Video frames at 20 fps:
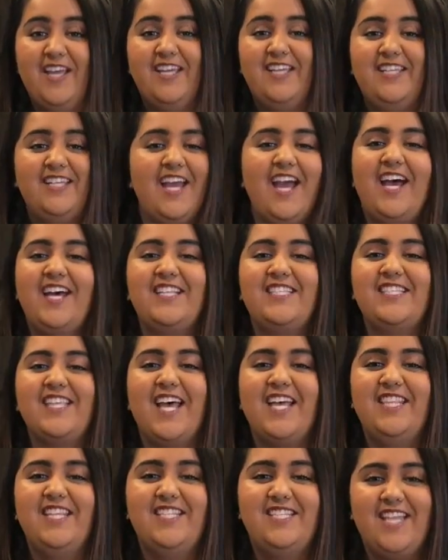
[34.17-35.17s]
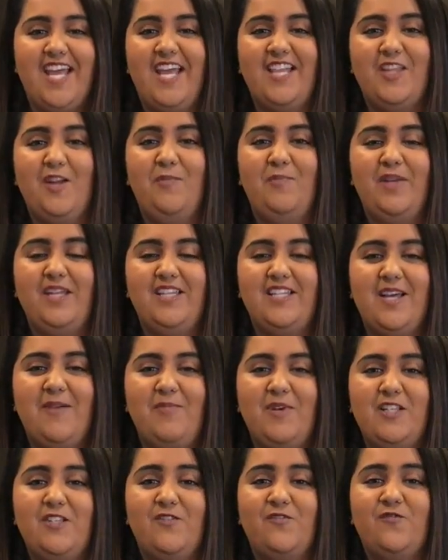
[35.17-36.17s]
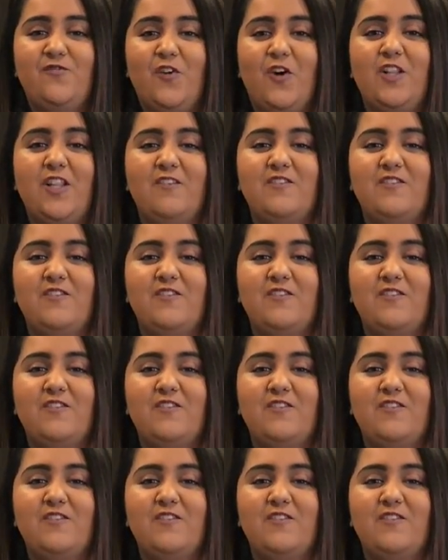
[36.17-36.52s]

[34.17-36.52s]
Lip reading: Yes, the 10-layer bean dip. It's full